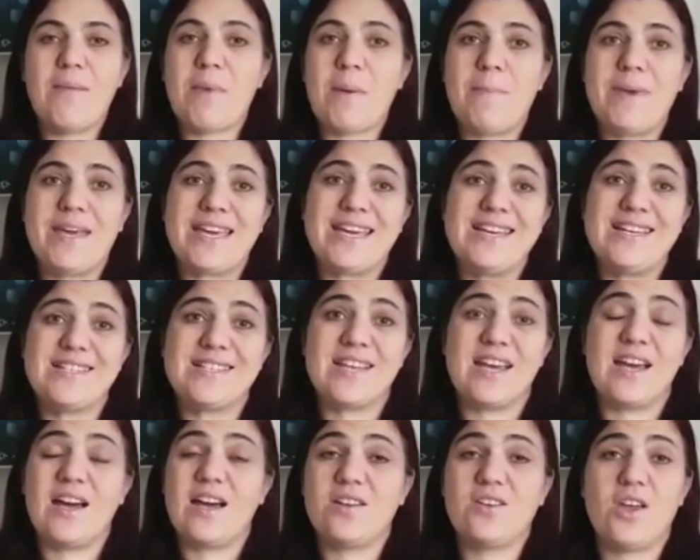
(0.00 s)
At my
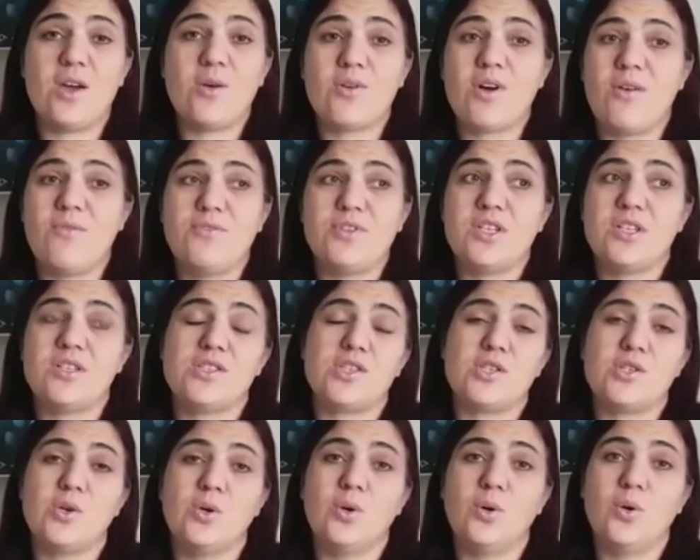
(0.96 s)
biggest, I had no confidence
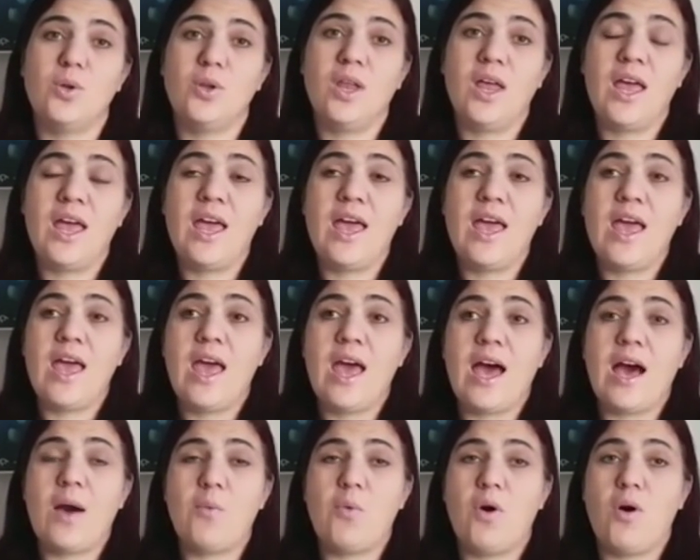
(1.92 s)
at all.
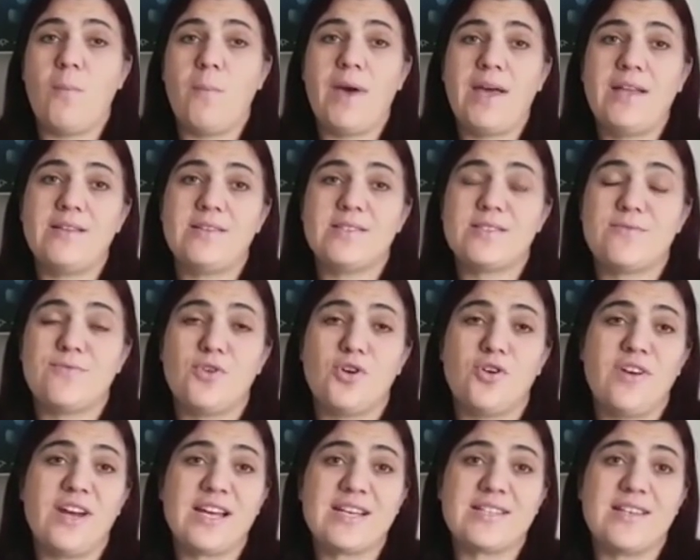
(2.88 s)
I wore men's
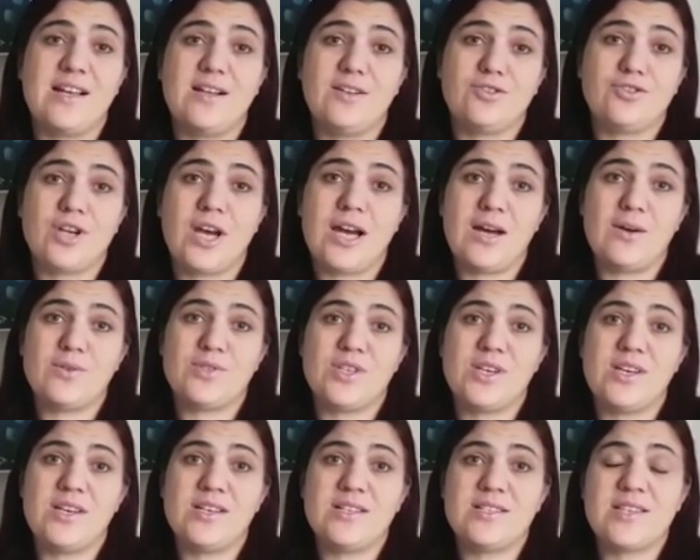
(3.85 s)
4XL
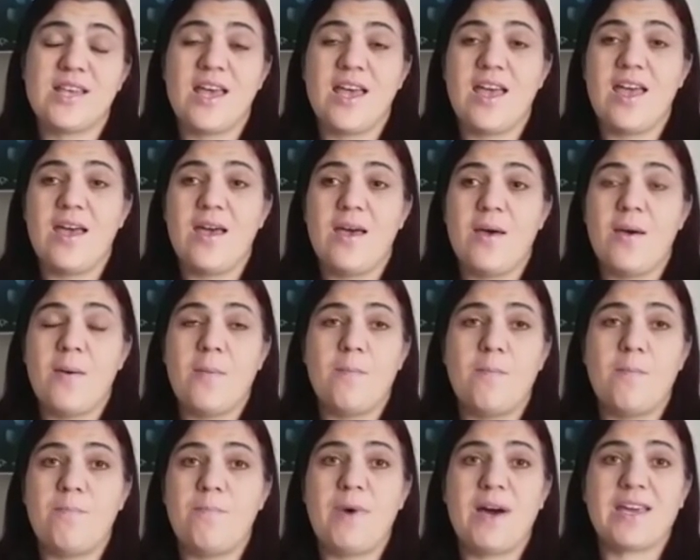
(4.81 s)
trousers,
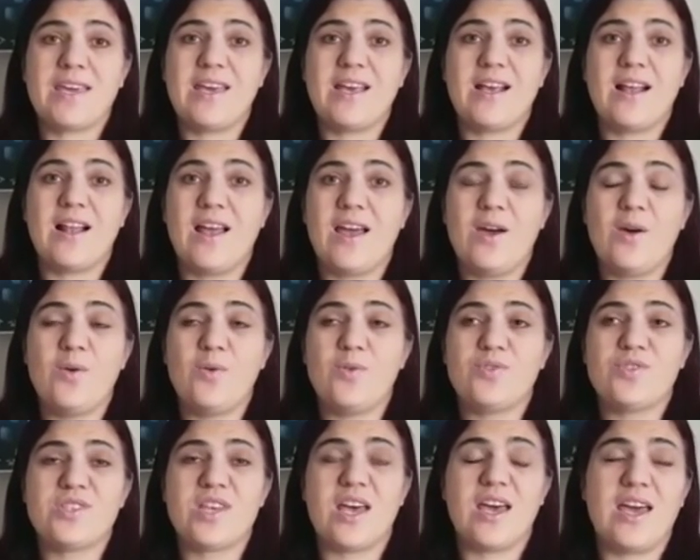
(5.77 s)
baggy
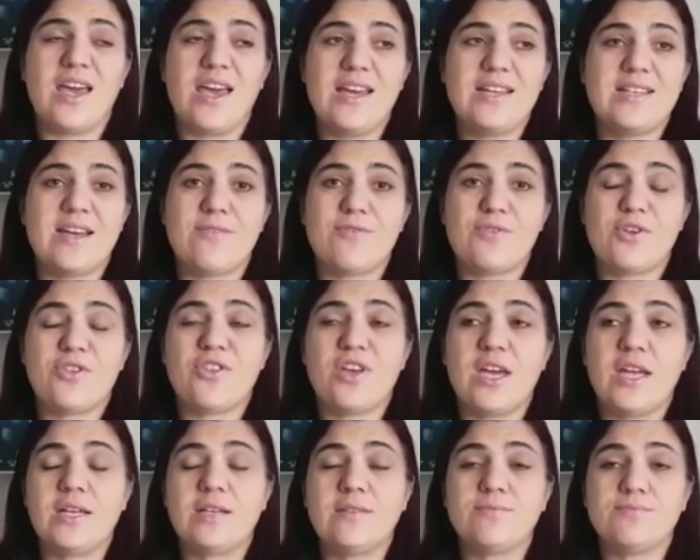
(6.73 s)
clothes, hid
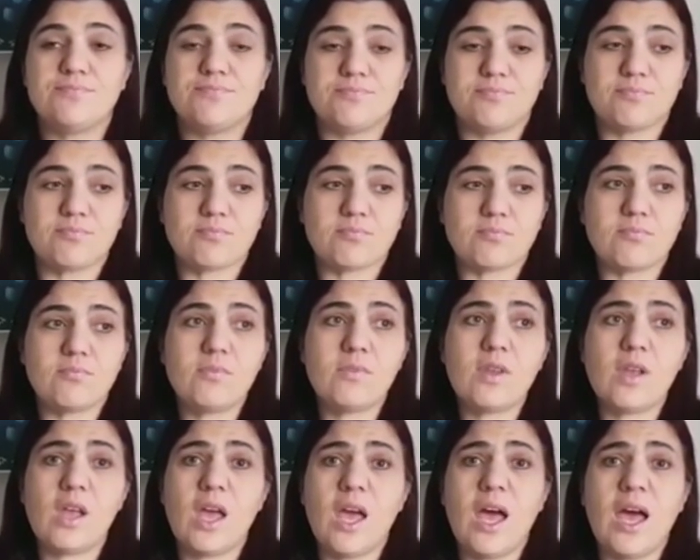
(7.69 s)
everything.
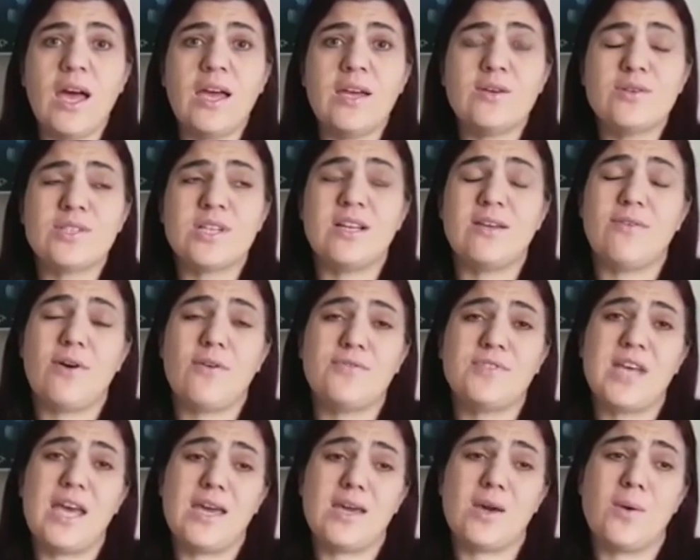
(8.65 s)
I used to live off
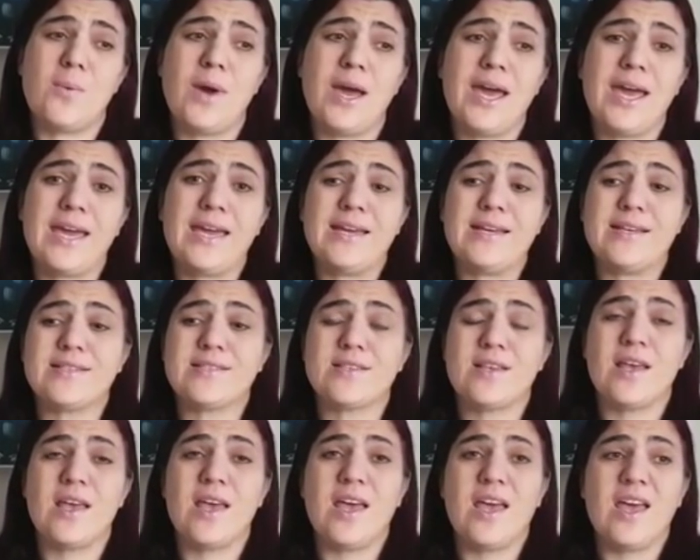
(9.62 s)

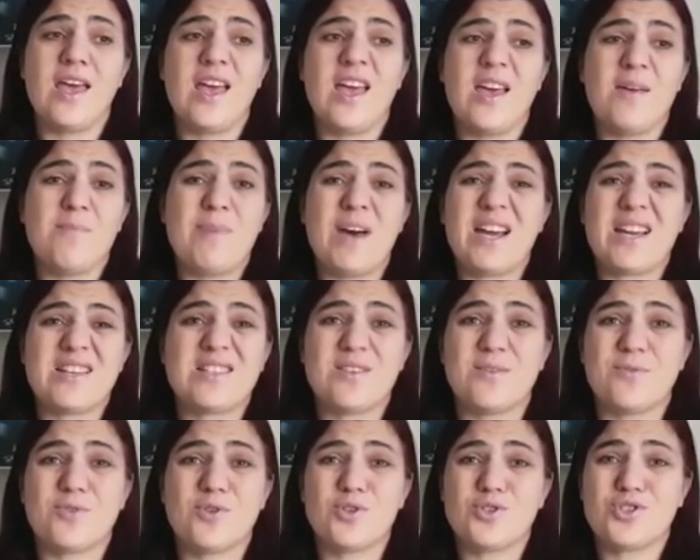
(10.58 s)
takeaways, packets
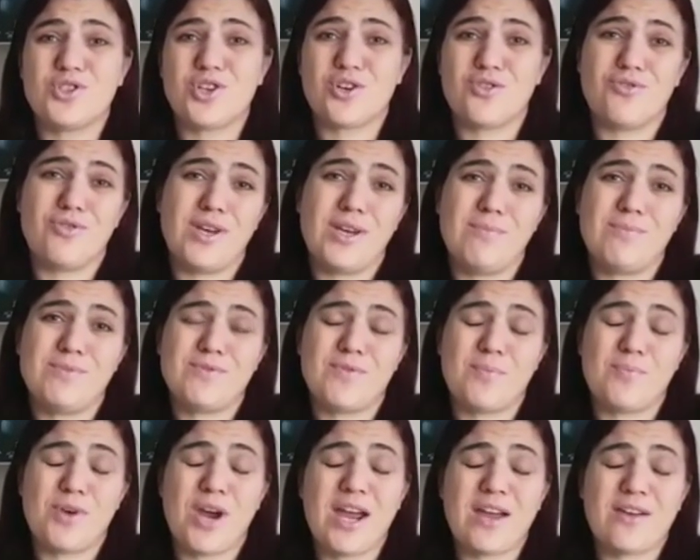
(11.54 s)
of custard creams
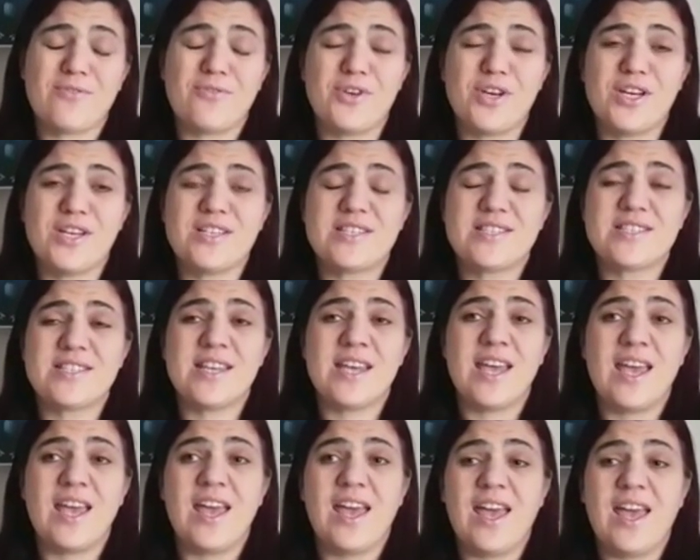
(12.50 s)
for breakfast.
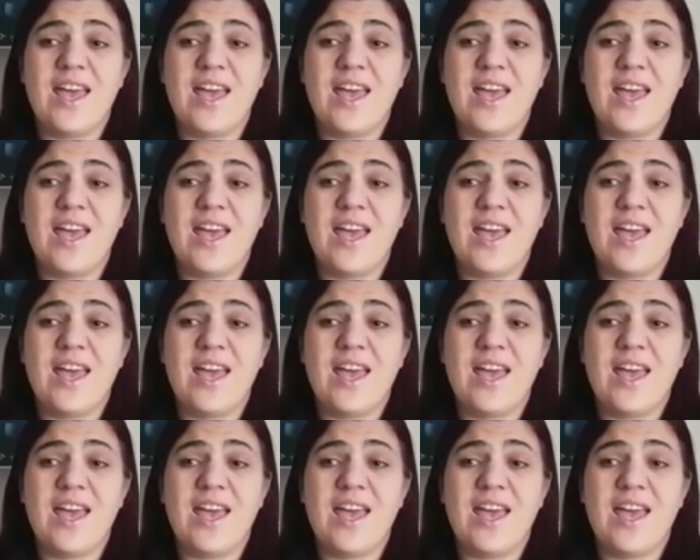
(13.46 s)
